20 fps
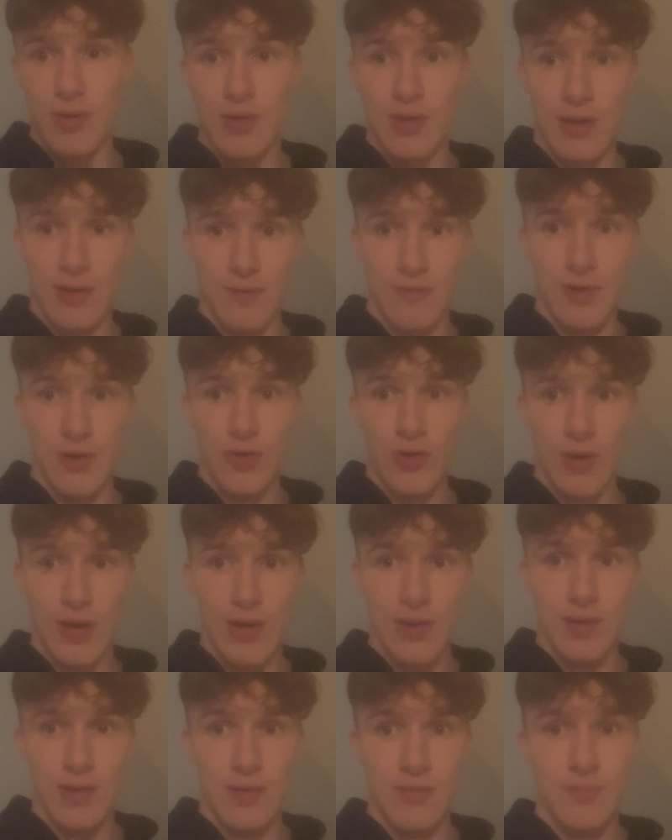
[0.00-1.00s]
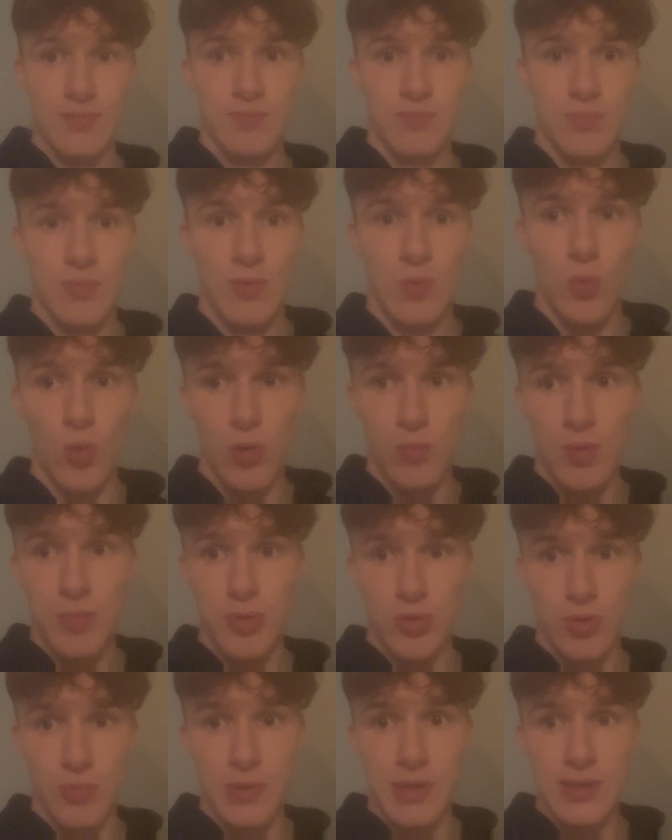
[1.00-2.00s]
like figure out how to warm up
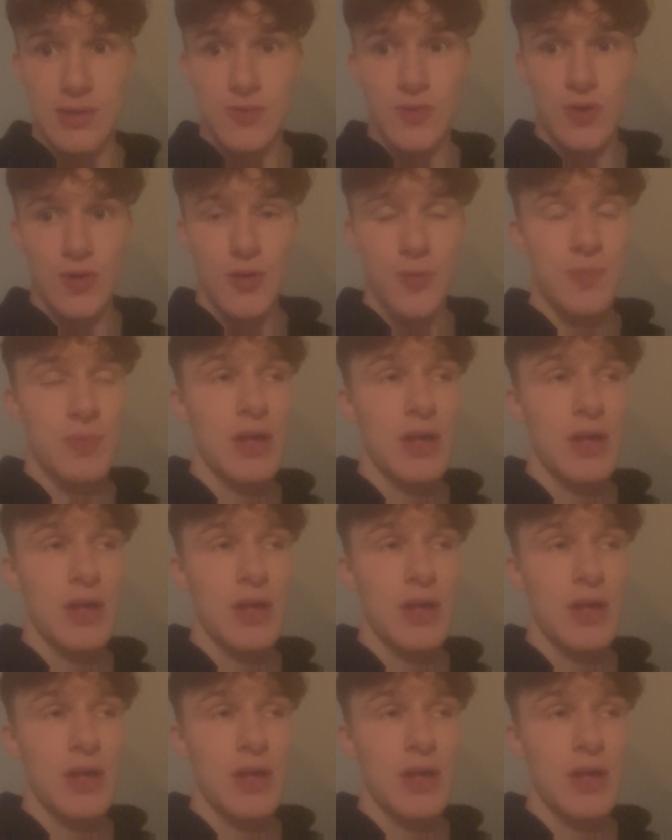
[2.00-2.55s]
her domains for her